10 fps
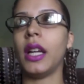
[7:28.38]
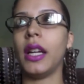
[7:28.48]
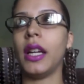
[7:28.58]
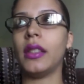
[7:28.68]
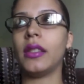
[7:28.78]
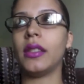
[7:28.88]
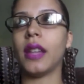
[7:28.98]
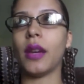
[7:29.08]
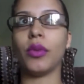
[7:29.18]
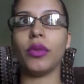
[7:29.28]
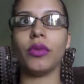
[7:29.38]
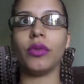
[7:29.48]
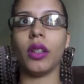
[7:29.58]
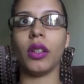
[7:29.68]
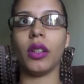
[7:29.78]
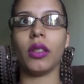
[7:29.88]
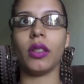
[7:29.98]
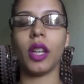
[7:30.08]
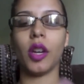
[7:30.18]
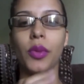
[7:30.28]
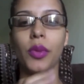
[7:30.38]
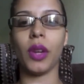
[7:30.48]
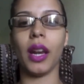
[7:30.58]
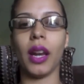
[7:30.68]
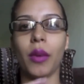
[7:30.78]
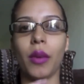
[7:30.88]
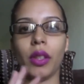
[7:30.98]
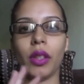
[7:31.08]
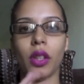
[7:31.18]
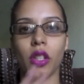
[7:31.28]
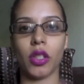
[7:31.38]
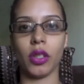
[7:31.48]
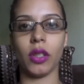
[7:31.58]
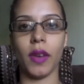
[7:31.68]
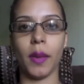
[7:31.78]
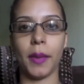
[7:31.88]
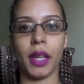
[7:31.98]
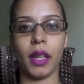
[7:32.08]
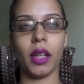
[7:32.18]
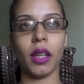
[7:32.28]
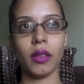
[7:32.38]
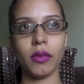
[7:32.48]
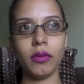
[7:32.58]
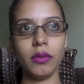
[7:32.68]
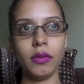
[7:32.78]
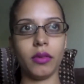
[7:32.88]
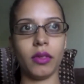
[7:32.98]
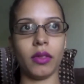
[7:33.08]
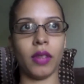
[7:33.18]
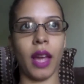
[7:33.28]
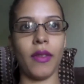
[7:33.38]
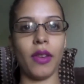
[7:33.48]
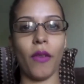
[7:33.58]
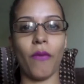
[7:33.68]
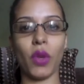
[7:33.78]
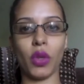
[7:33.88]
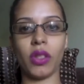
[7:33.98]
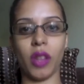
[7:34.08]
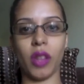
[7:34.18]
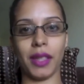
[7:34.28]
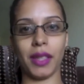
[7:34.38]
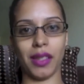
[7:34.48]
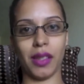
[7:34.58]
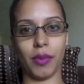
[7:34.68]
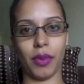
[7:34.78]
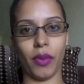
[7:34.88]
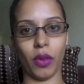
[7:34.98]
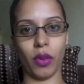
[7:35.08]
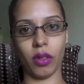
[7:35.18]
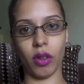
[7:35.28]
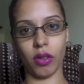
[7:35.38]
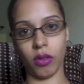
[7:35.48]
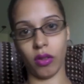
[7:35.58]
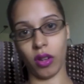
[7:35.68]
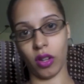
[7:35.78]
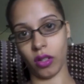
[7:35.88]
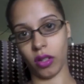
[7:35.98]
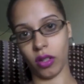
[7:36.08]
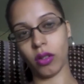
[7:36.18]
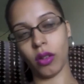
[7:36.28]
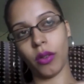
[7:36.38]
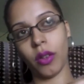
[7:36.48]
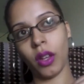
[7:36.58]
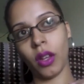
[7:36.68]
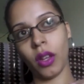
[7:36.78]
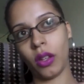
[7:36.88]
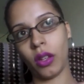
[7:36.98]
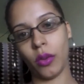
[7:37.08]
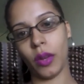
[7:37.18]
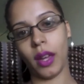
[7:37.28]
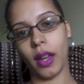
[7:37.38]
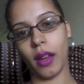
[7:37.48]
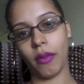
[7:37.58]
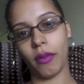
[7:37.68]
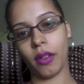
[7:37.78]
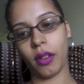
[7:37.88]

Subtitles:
And that will help you a lot with the nausea and the vomiting. Having a full stomach tends to provoke also the nausea, so you don't want to have